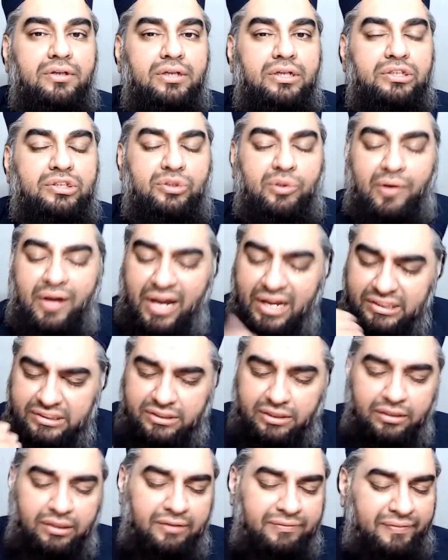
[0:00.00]
So ask
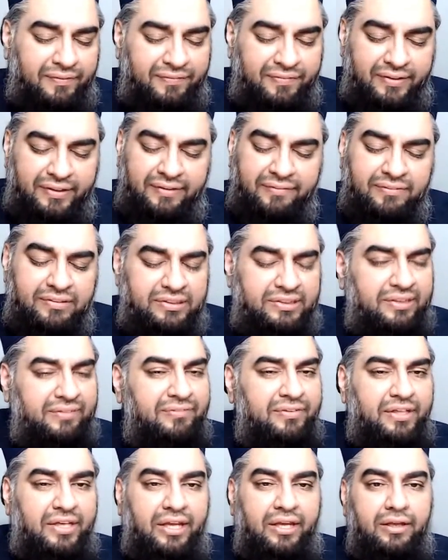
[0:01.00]
Allah for forgiveness
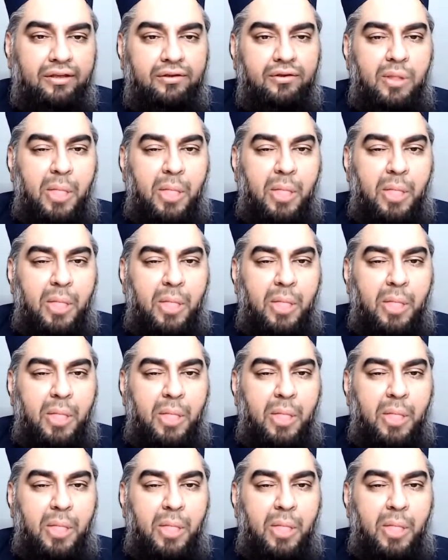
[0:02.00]
every day.